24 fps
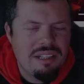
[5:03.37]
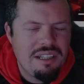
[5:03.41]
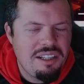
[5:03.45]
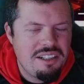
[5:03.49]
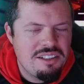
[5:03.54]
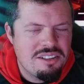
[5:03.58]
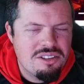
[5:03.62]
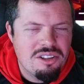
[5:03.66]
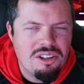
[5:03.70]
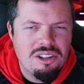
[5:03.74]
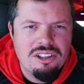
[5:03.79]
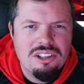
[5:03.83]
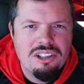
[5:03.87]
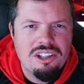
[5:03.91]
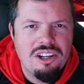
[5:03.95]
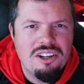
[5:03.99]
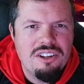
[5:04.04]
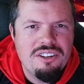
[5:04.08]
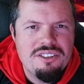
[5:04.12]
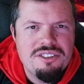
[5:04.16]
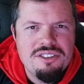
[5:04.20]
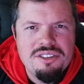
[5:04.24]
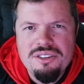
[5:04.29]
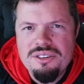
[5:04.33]
it's got to
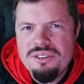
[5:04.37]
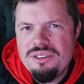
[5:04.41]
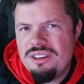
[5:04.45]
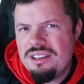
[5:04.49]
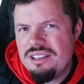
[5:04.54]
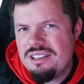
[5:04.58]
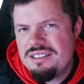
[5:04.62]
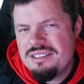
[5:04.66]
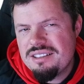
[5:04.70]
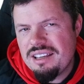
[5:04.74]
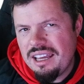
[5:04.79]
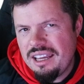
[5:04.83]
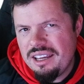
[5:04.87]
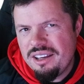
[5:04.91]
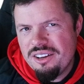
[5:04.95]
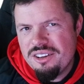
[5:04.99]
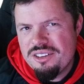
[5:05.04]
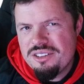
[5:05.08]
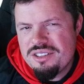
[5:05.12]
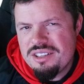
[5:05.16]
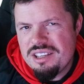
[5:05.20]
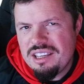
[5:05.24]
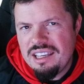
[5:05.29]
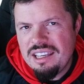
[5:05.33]
go to this
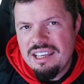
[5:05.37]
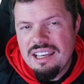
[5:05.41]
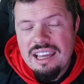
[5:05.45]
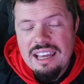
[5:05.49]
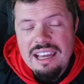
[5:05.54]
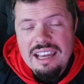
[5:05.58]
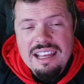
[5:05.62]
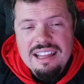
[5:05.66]
AOC.